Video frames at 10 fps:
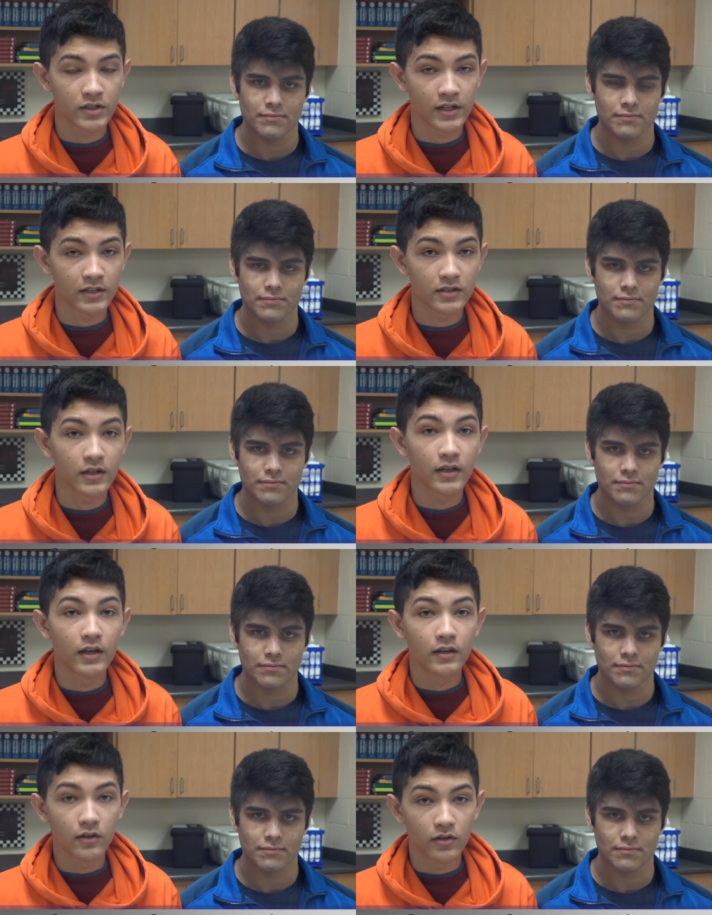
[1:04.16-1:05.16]
Speaker 1: change.
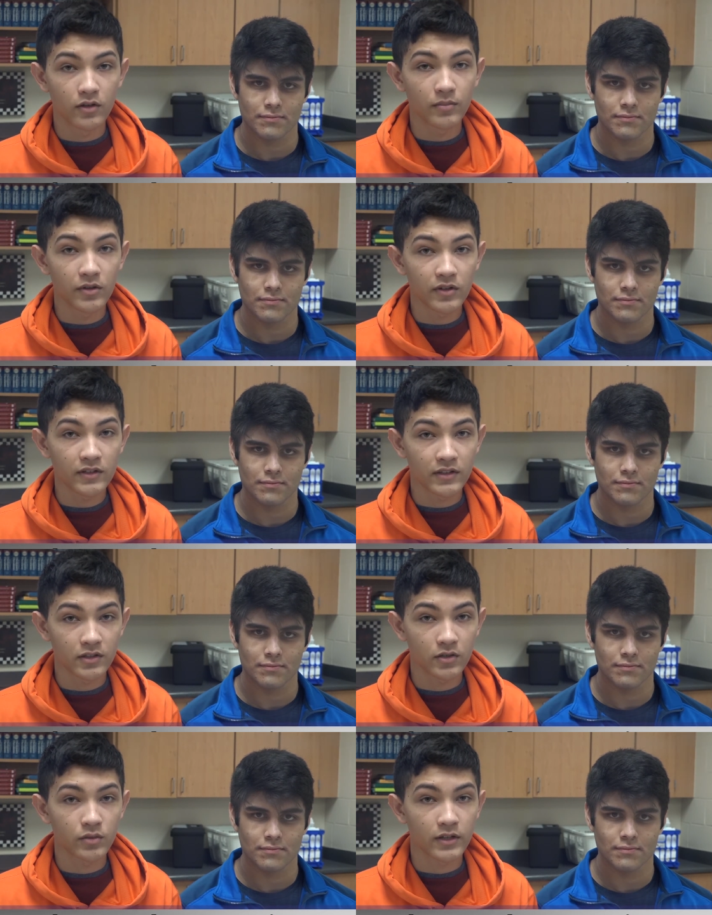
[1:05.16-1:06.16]
Your third period
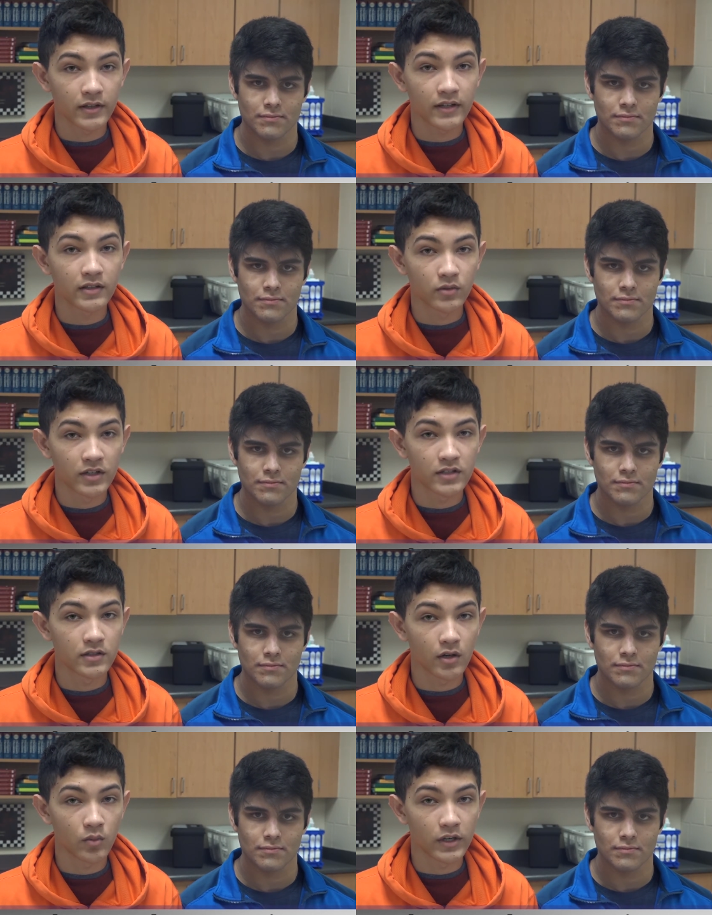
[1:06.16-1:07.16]
teacher will collect
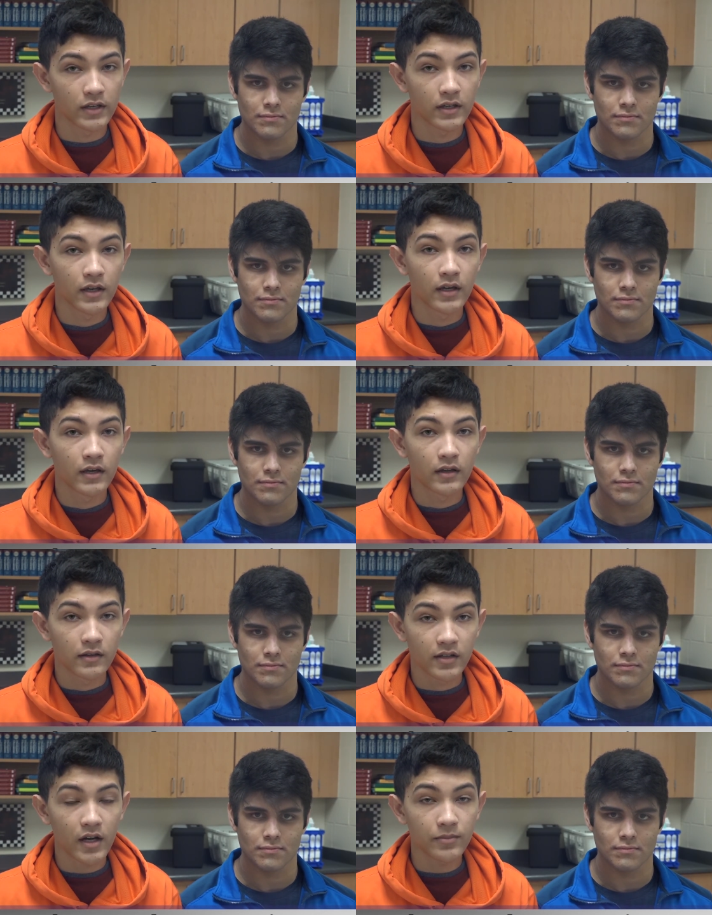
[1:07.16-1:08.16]
donations all week.
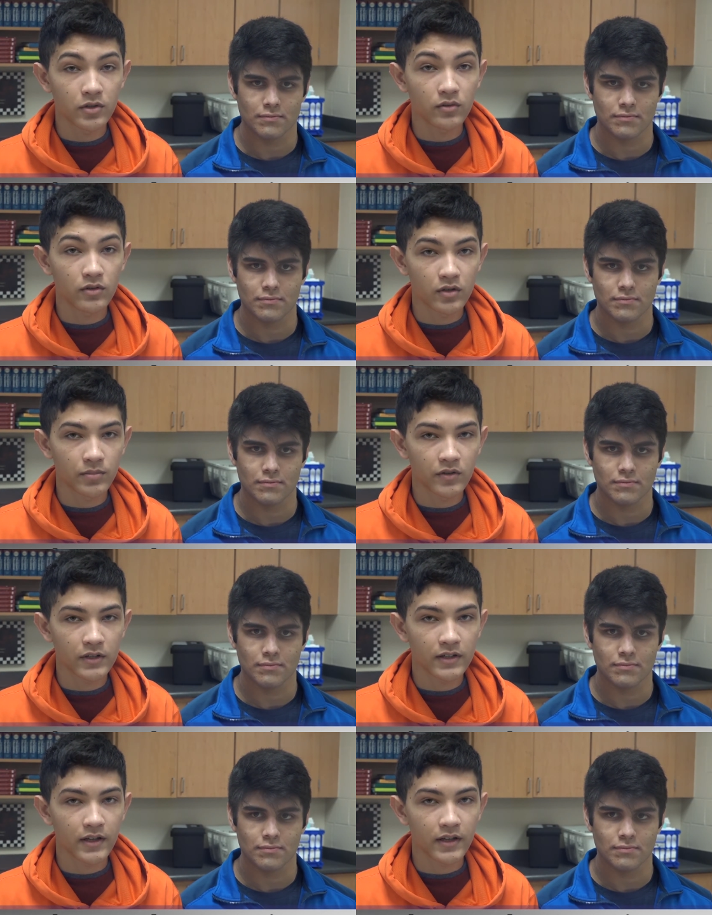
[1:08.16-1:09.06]
The top two third period